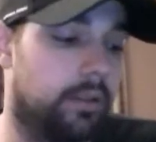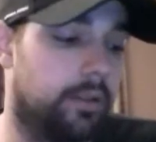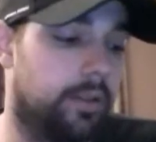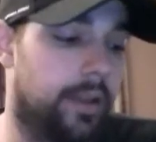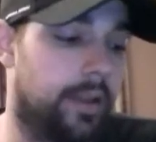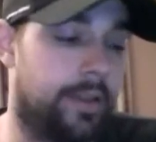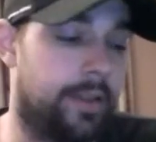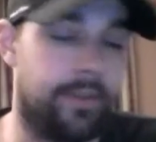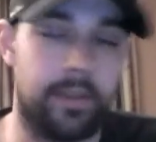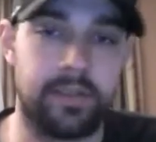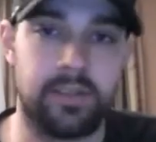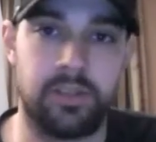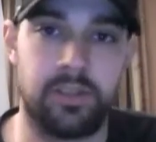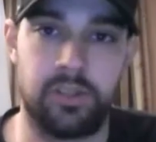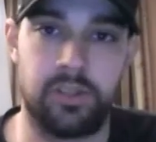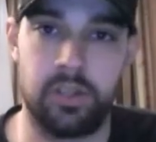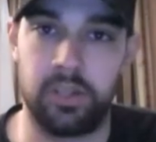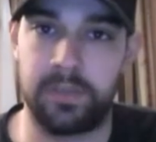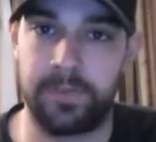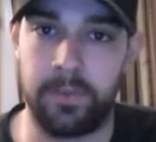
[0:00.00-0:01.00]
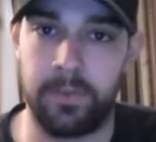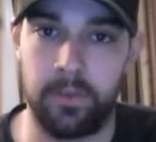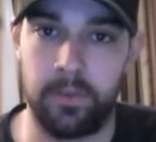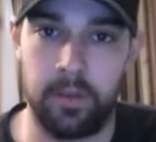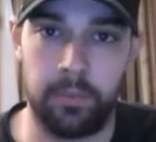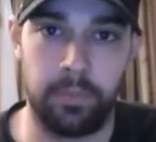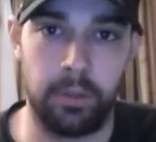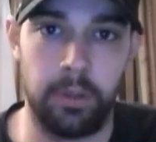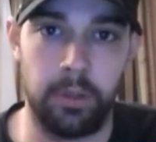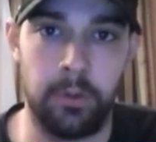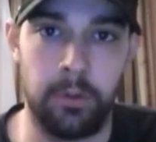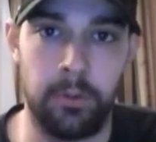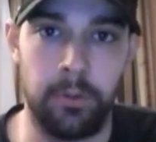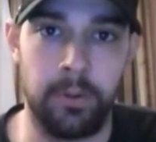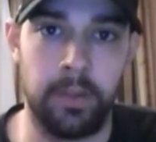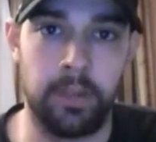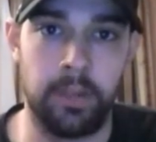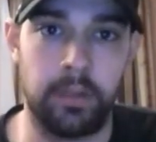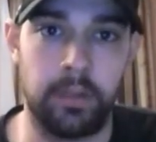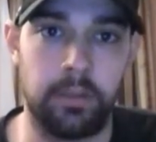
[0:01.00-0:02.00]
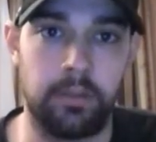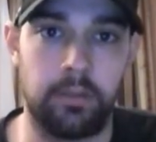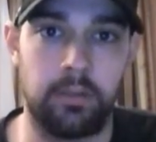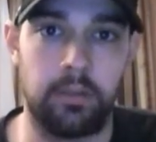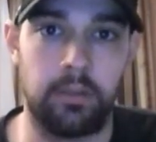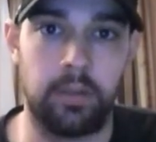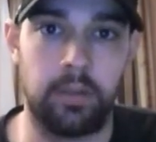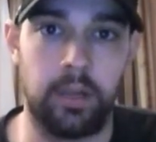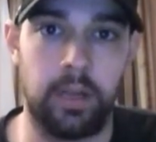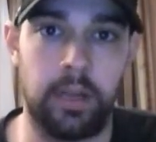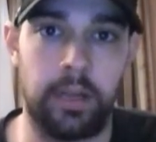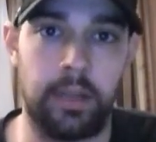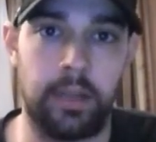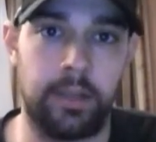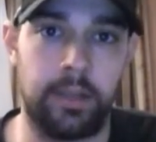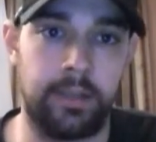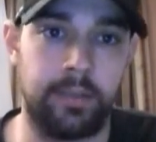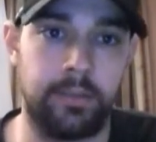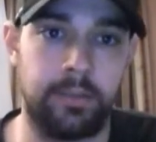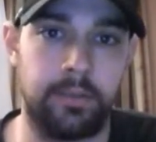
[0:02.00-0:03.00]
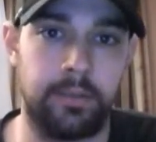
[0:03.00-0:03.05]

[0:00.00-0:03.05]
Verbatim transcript: And this is just for the blued uh,